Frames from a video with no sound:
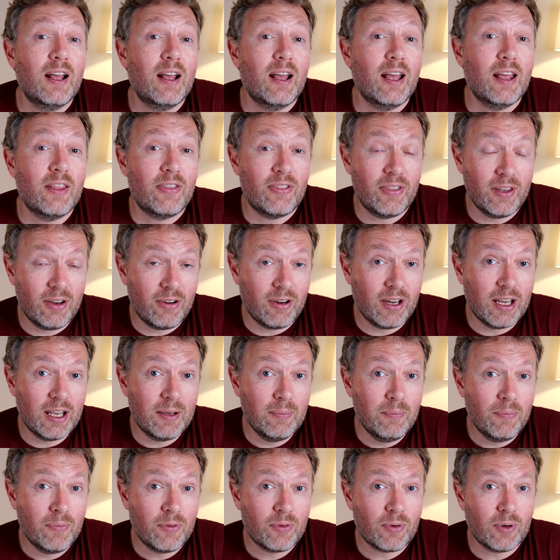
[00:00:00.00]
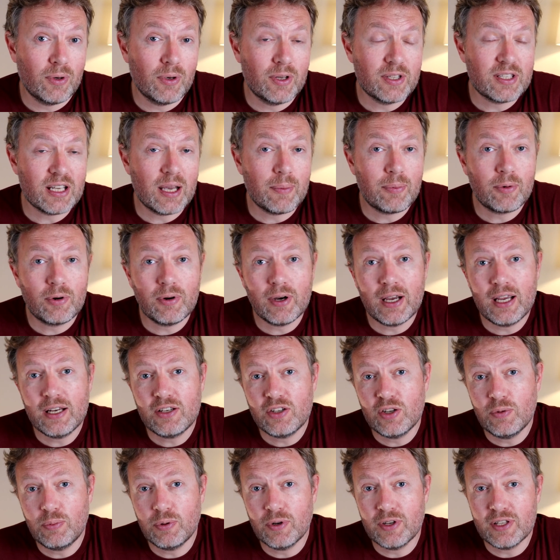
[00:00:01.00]
Ethereum, through its upgrade
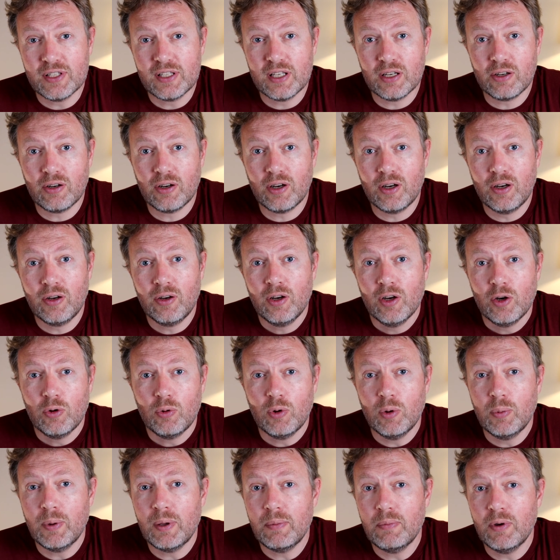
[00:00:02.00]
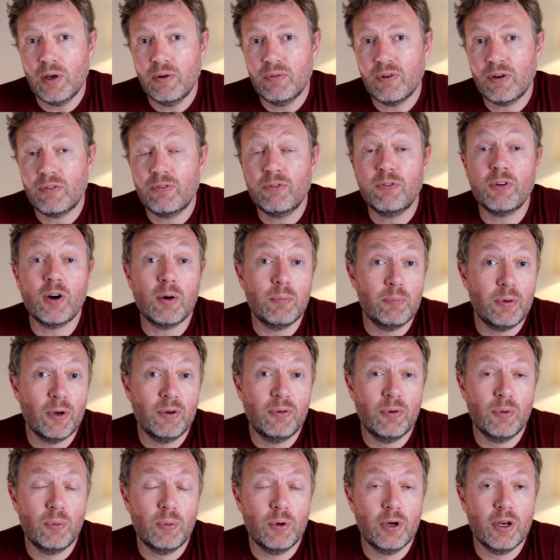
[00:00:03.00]
2.0, will be moving from
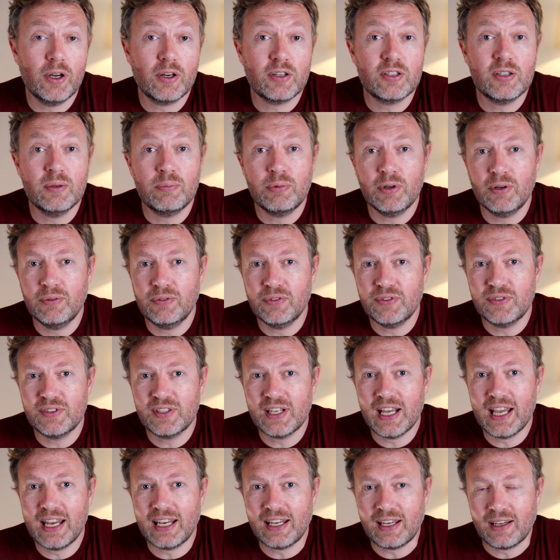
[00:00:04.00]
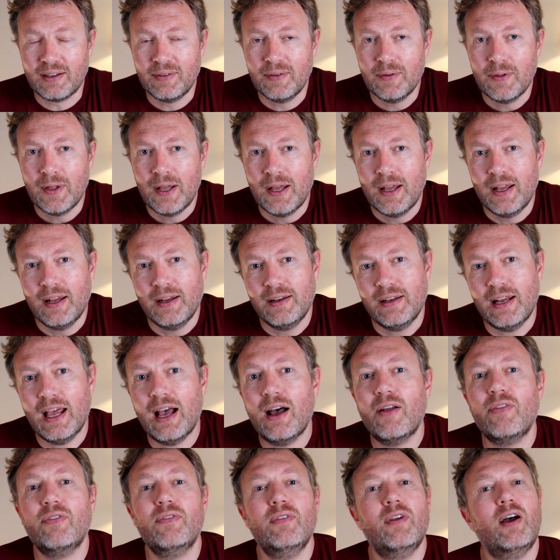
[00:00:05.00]
proof of work to proof of stake.
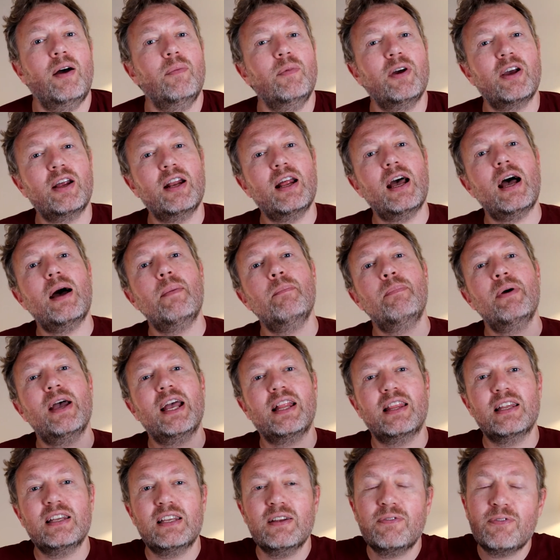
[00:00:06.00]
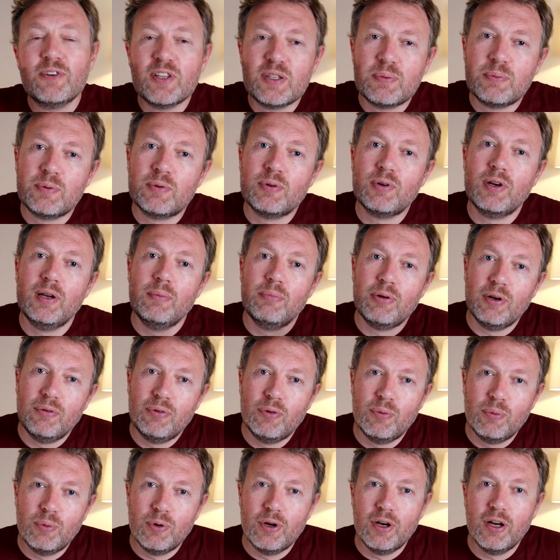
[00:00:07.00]
Now, I'm not going to unpack the difference between proof
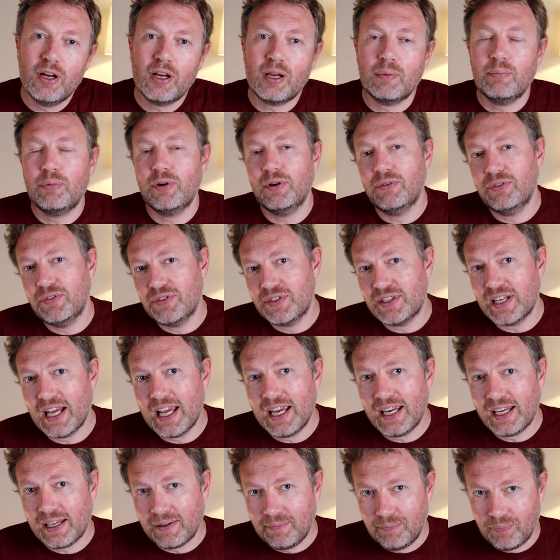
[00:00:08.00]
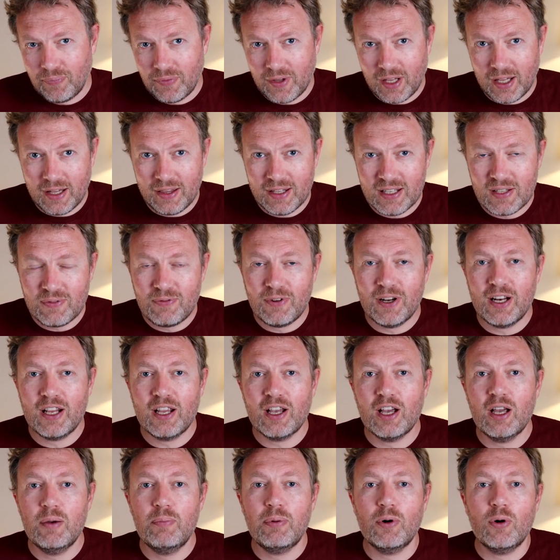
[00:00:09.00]
of work and proof of stake in this
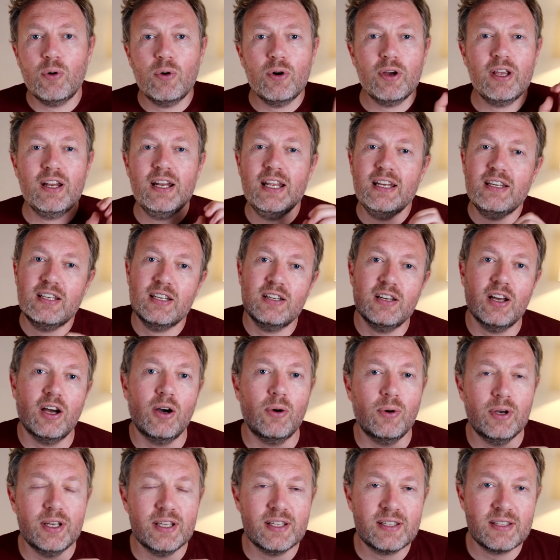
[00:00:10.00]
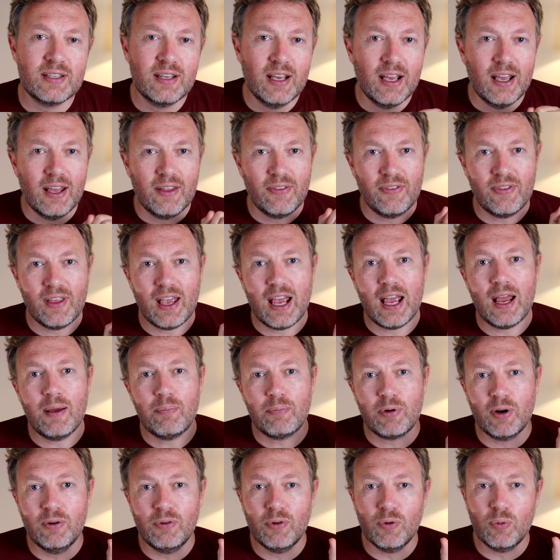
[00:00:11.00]
video, but all you need to know is that
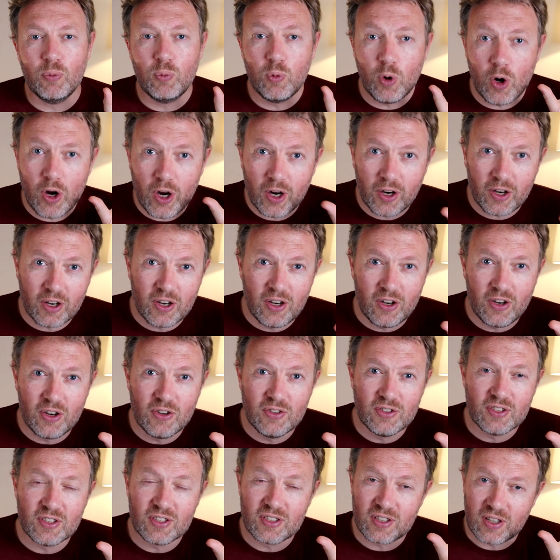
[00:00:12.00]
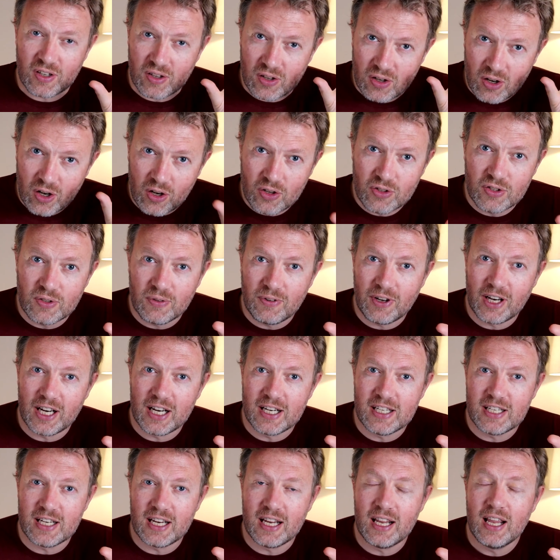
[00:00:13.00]
proof of work uses loads of
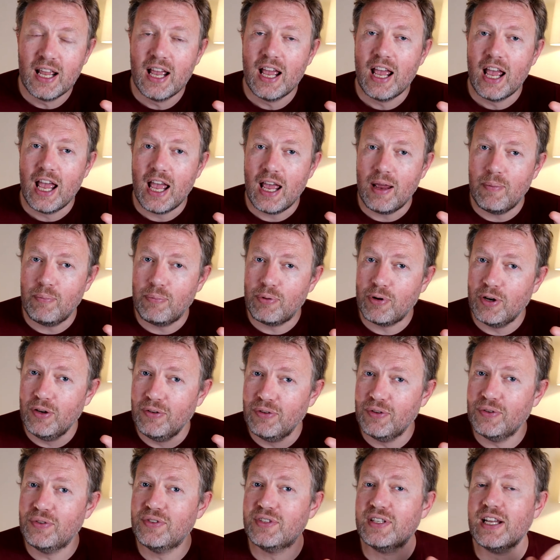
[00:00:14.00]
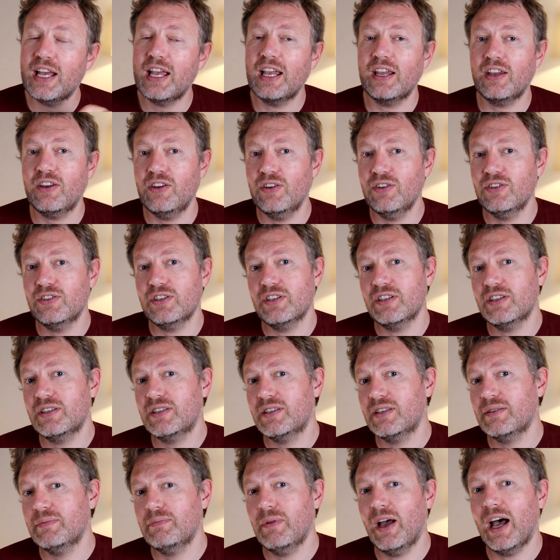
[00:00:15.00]
energy and proof of stake
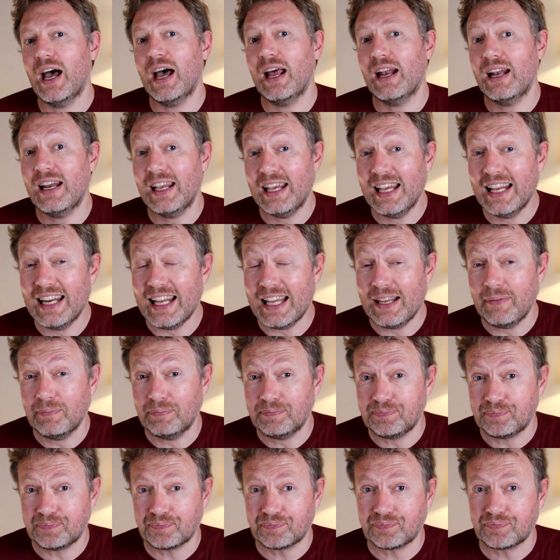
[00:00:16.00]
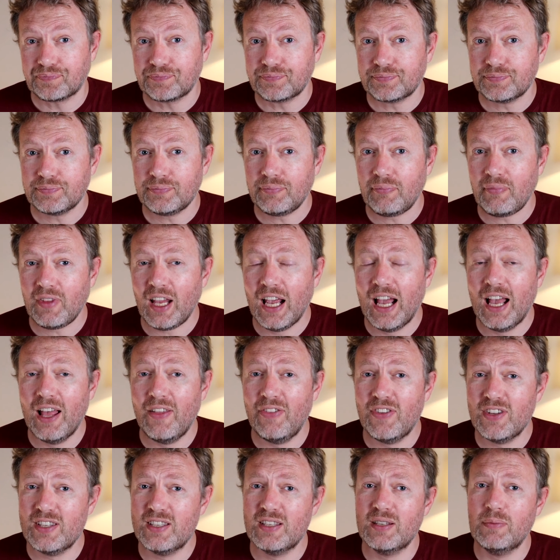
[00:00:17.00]
uses hardly any.
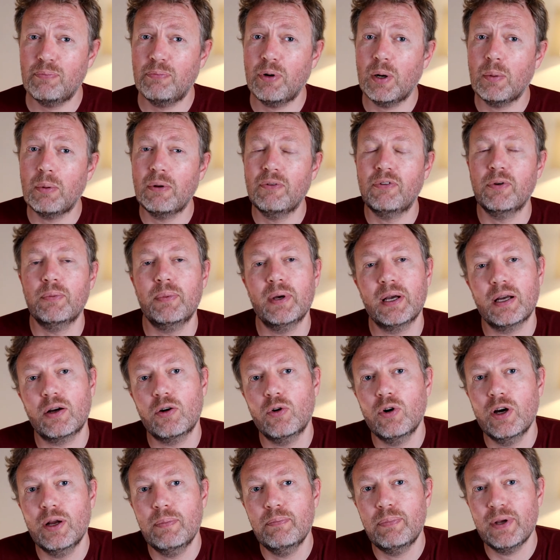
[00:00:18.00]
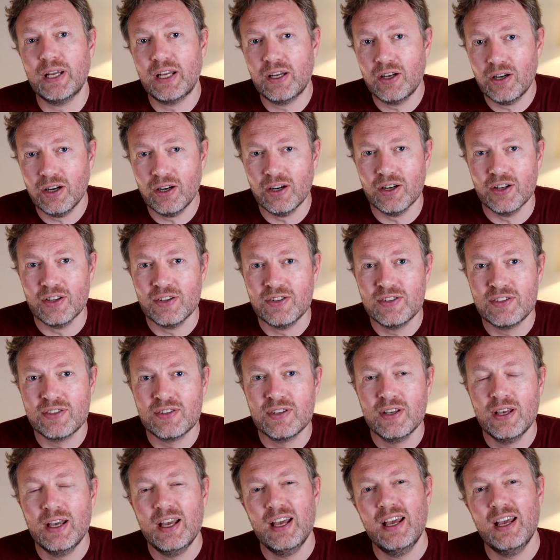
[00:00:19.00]
This is a problem for Bitcoin because